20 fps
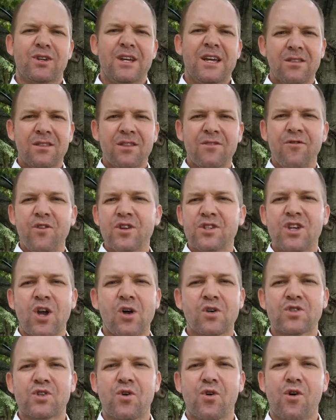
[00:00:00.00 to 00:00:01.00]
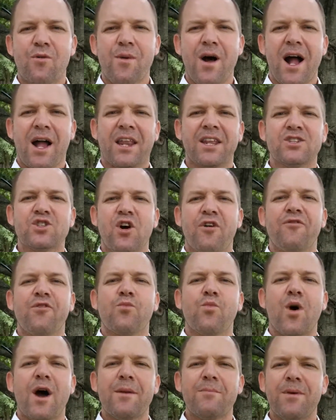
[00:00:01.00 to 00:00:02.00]
The first goal scorer market is often
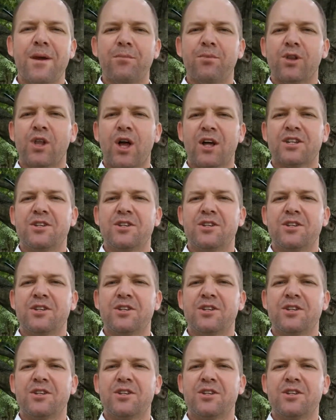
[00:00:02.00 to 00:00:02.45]
one people like